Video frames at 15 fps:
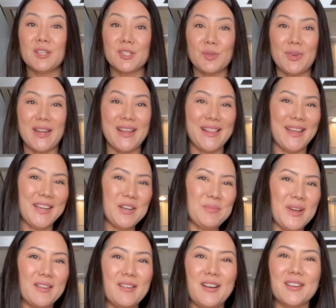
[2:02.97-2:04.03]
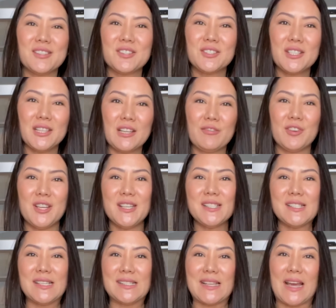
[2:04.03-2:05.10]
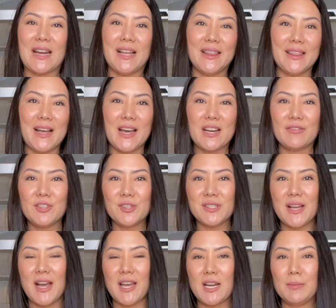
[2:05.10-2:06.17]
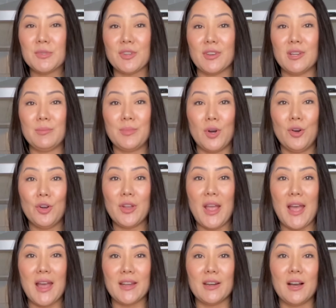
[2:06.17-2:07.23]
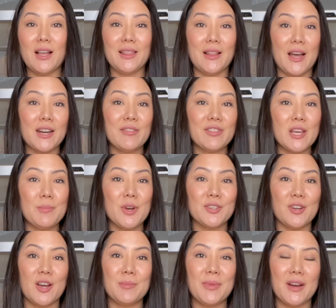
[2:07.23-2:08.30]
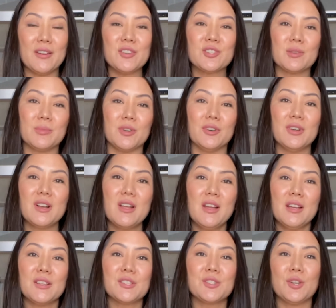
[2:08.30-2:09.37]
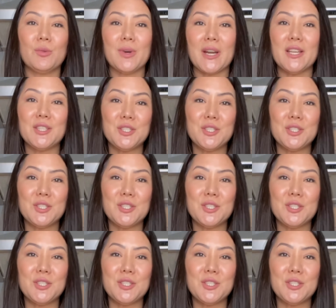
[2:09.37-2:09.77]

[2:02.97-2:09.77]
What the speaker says: So what I like about Costco deliveries is that a lot of those items are in bulk and a lot of them are non-perishable. So what I